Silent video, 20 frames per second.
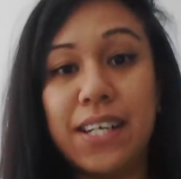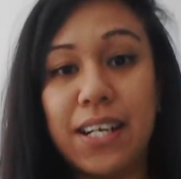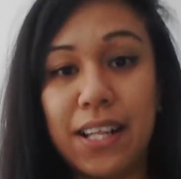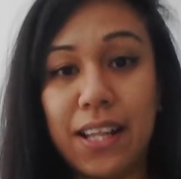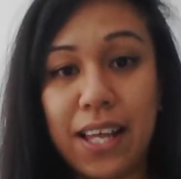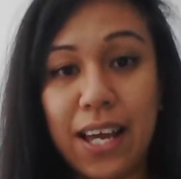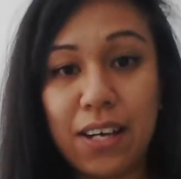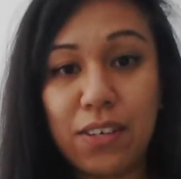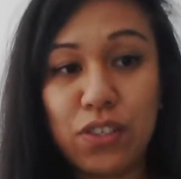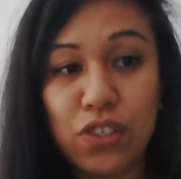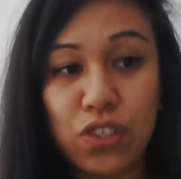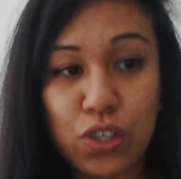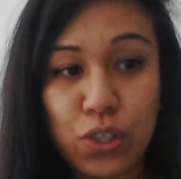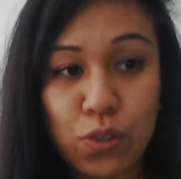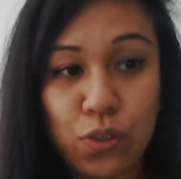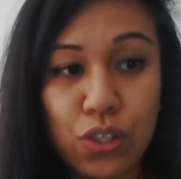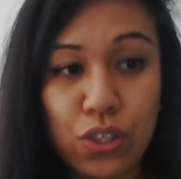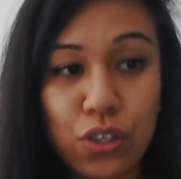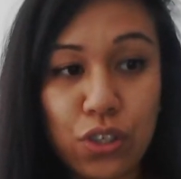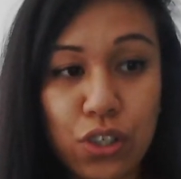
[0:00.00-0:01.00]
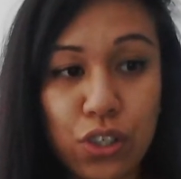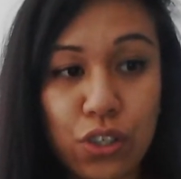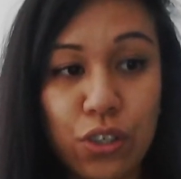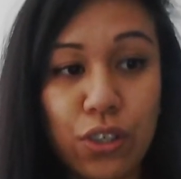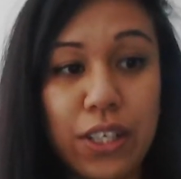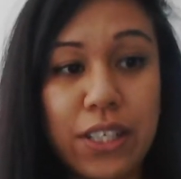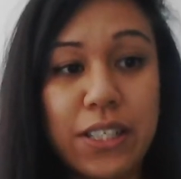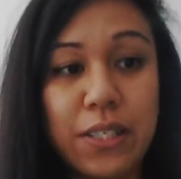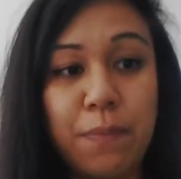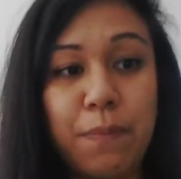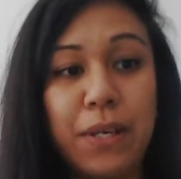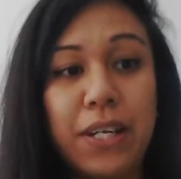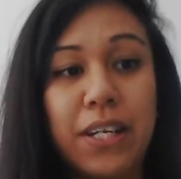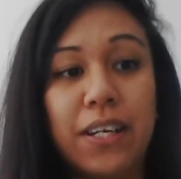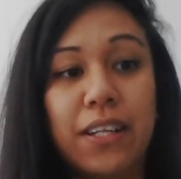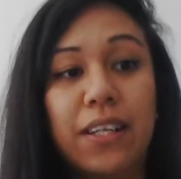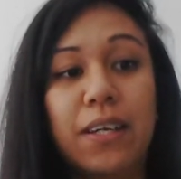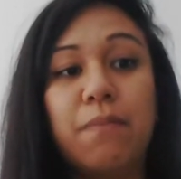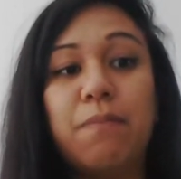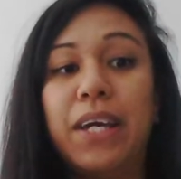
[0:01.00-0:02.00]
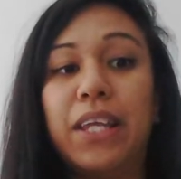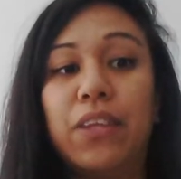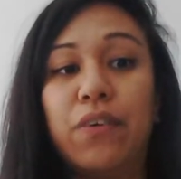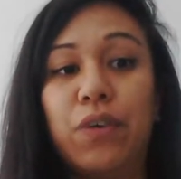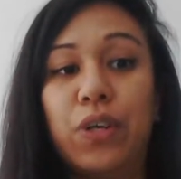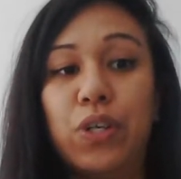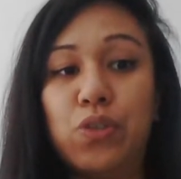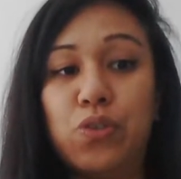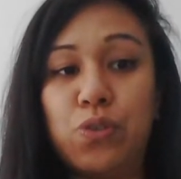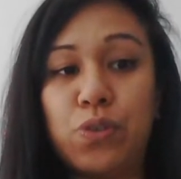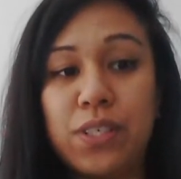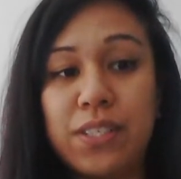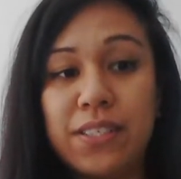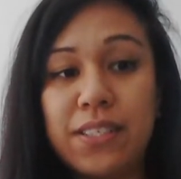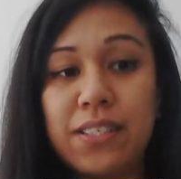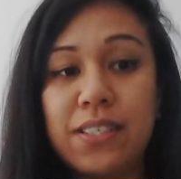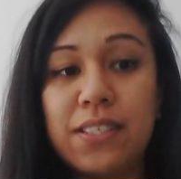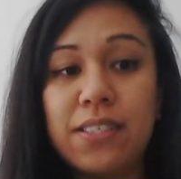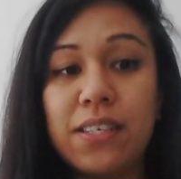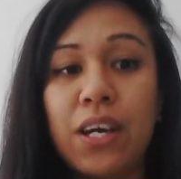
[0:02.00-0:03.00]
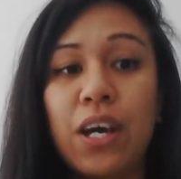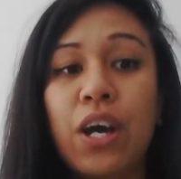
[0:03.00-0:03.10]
allows children to independently make their own choices,